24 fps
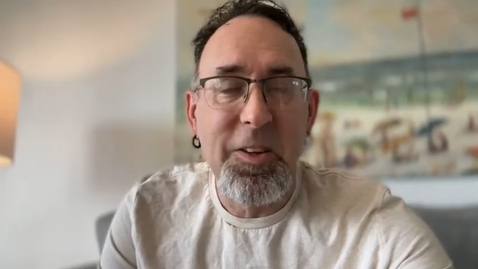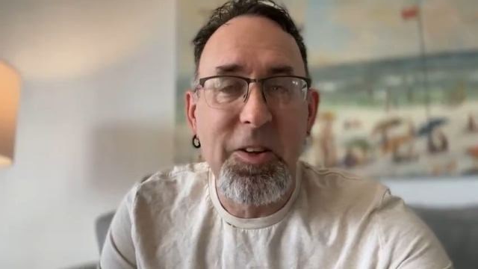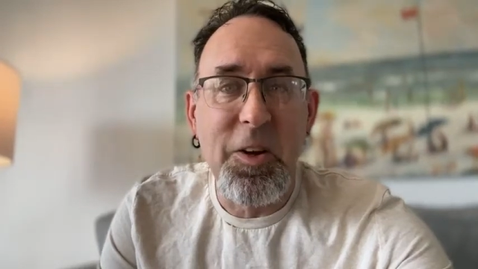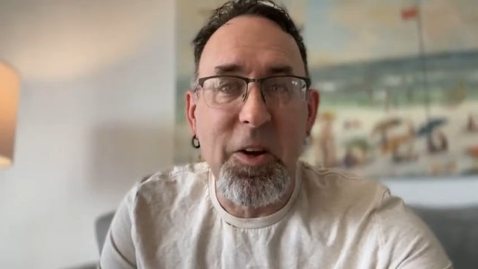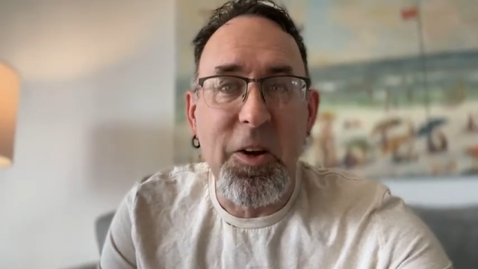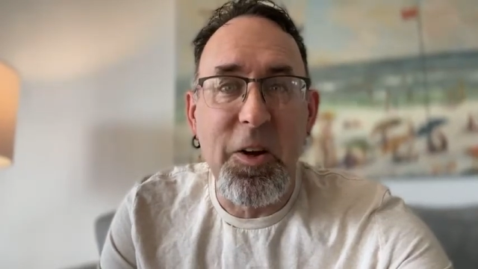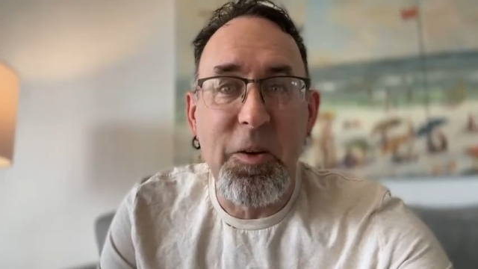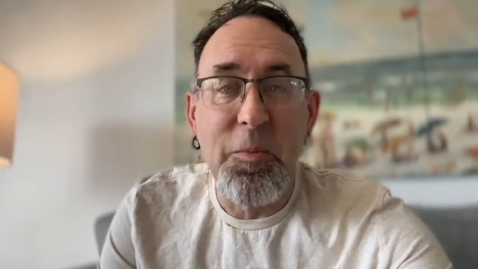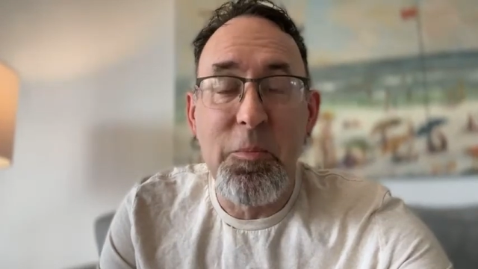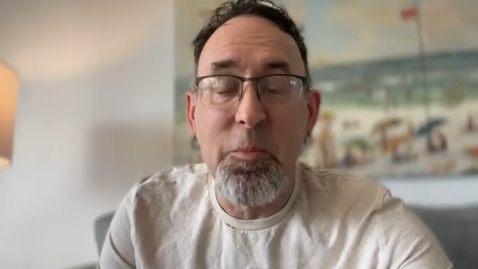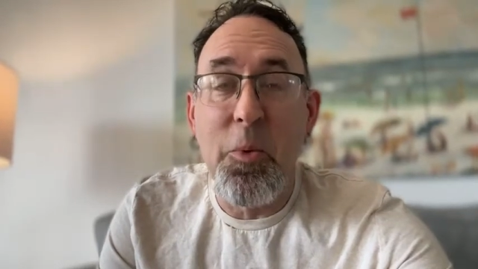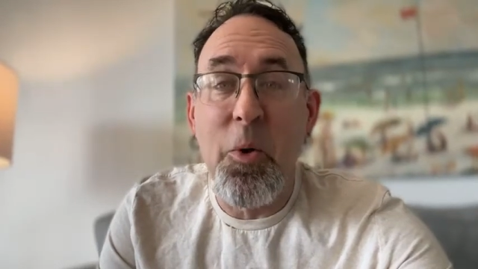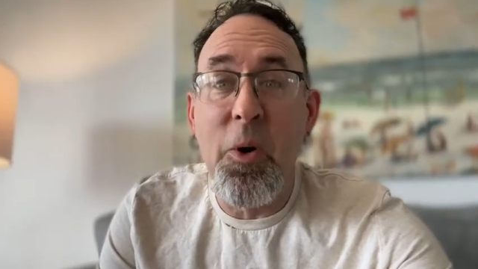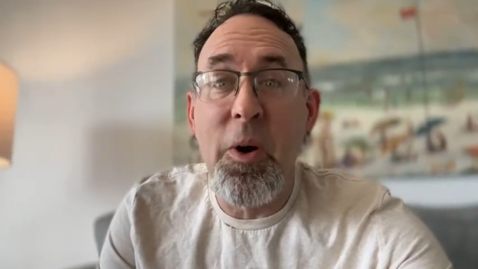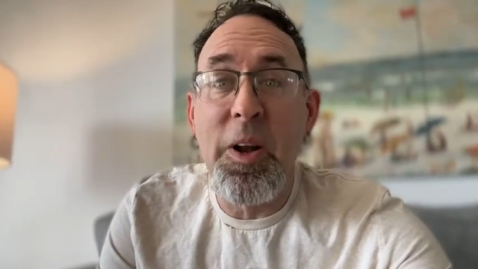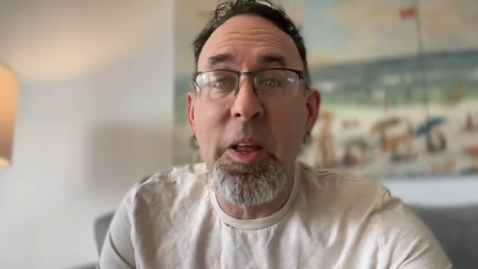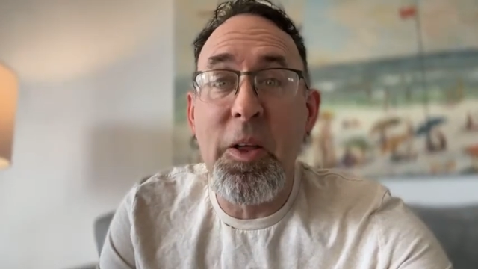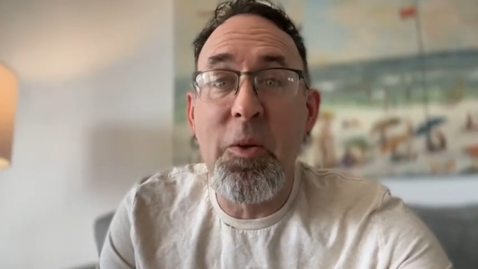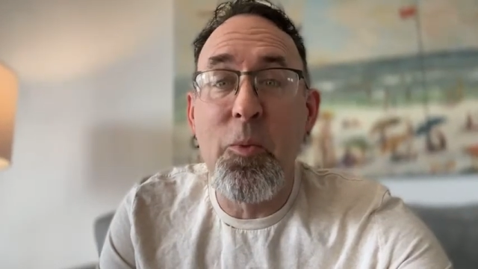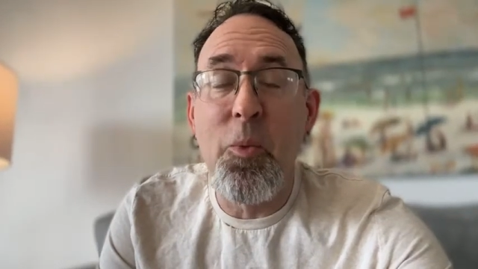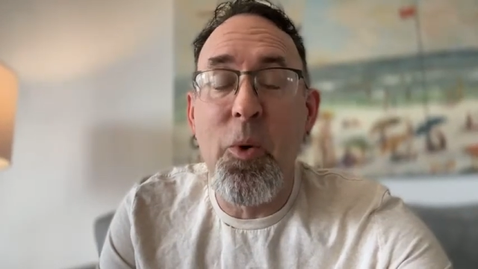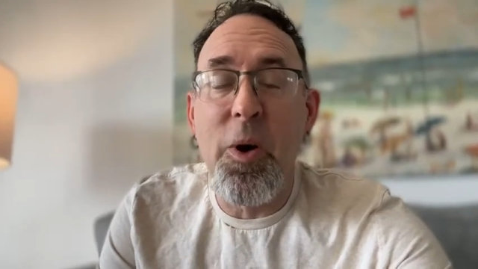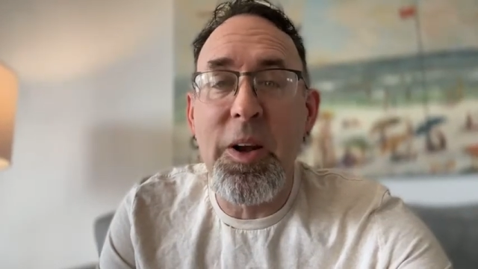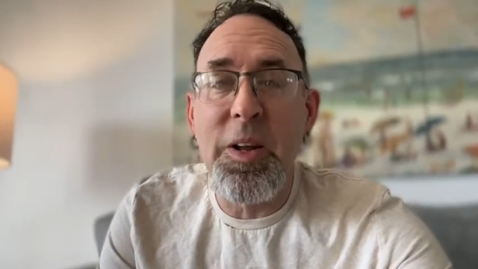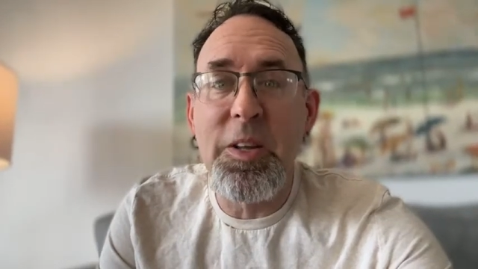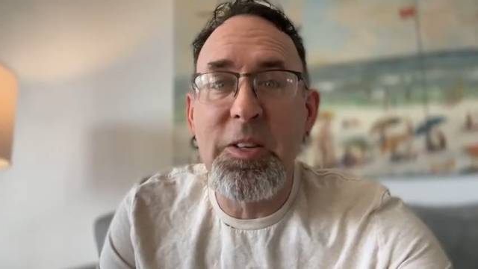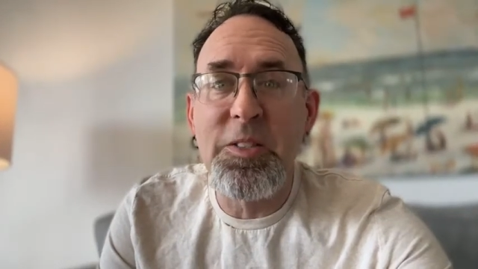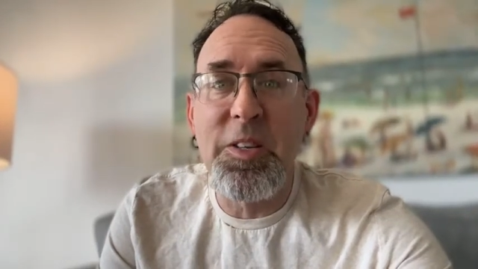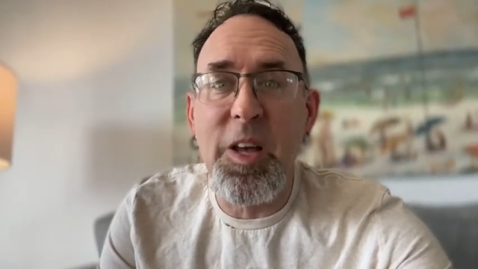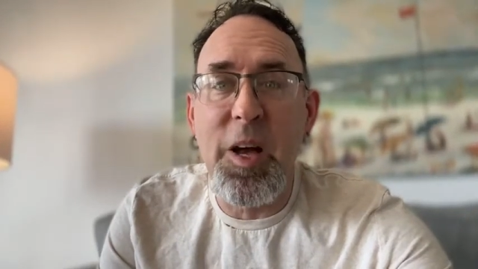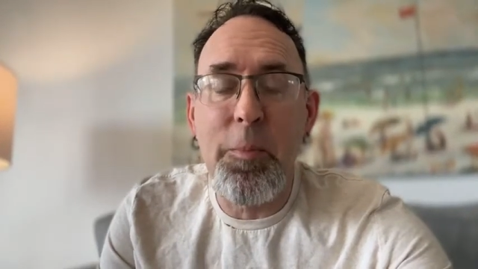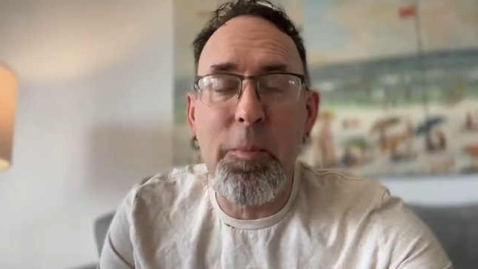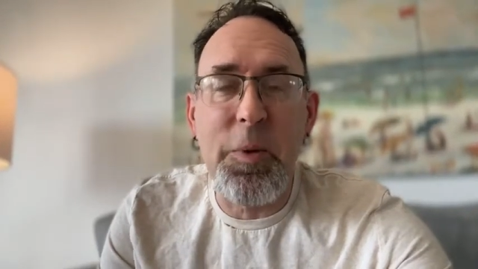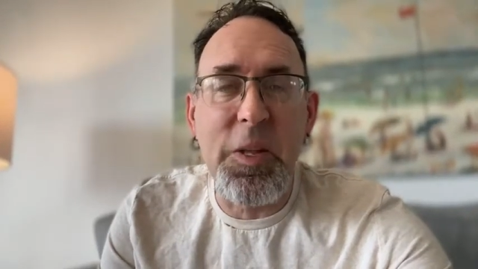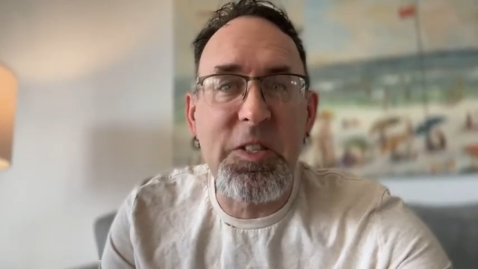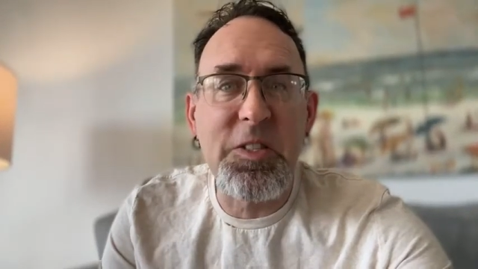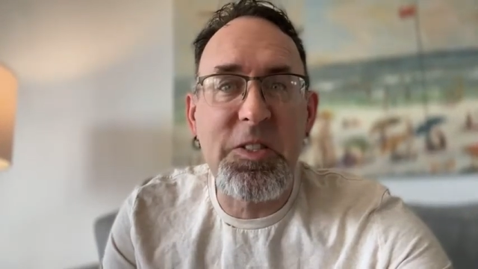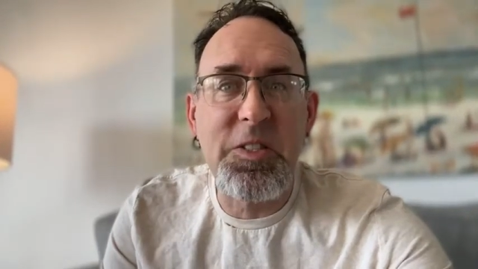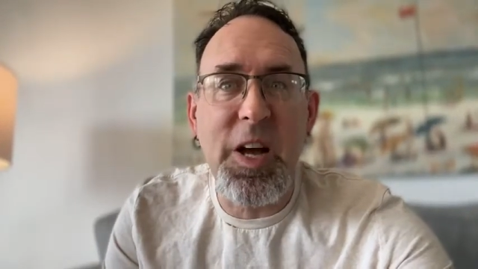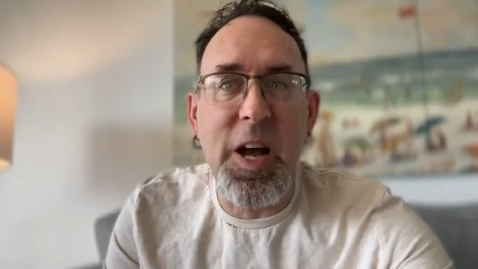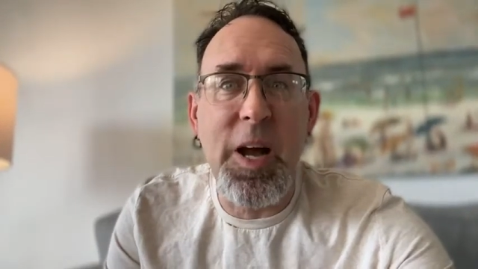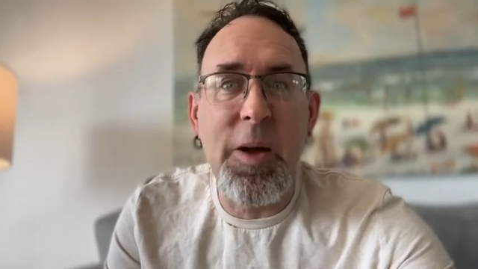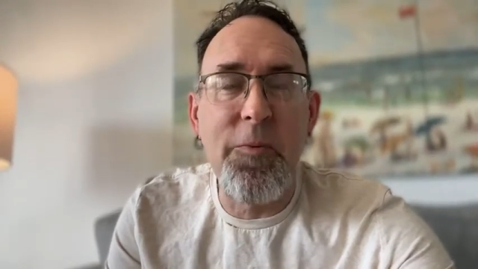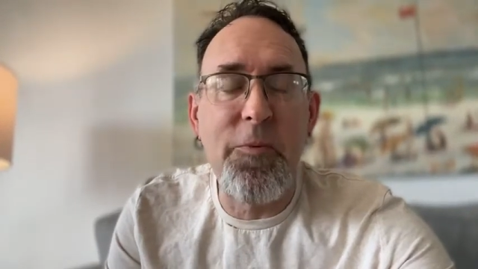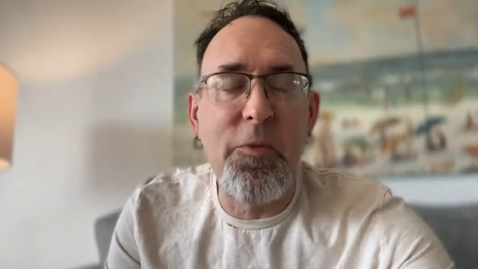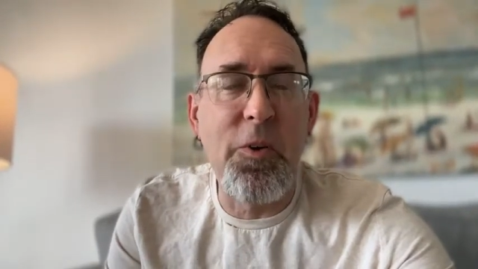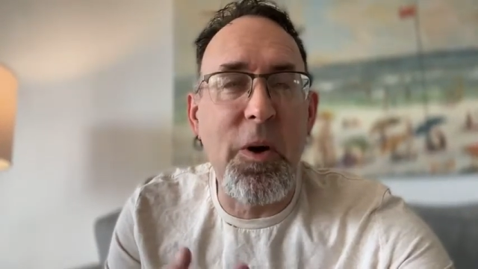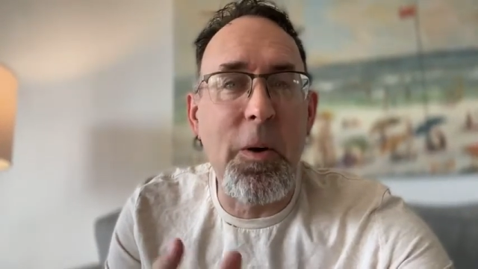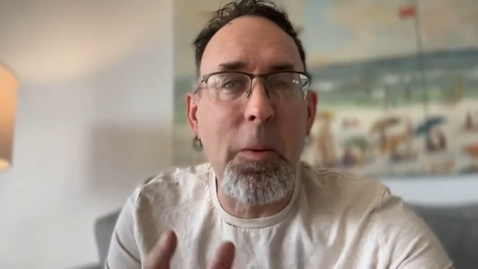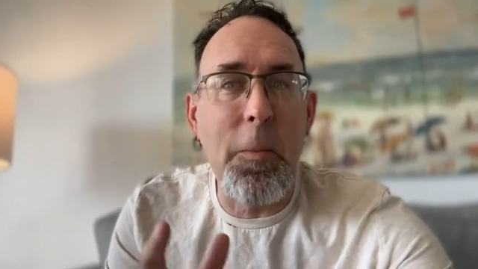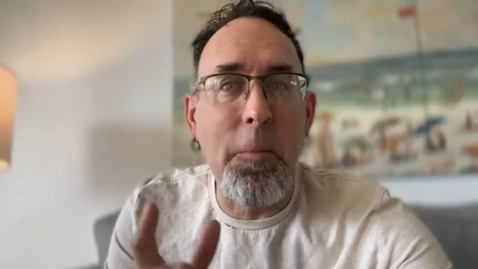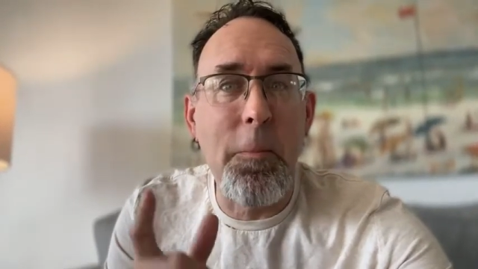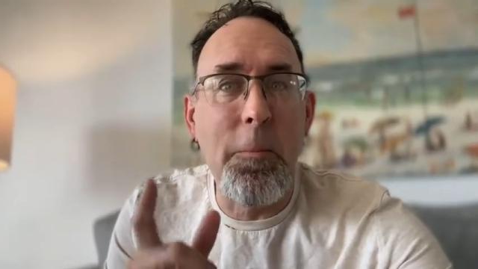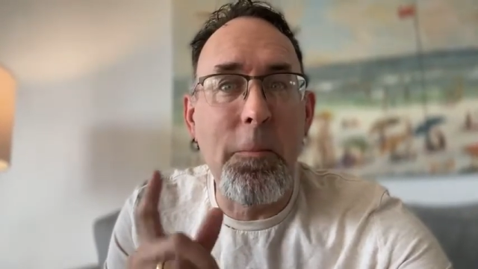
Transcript: Good morning. What is up? It's time for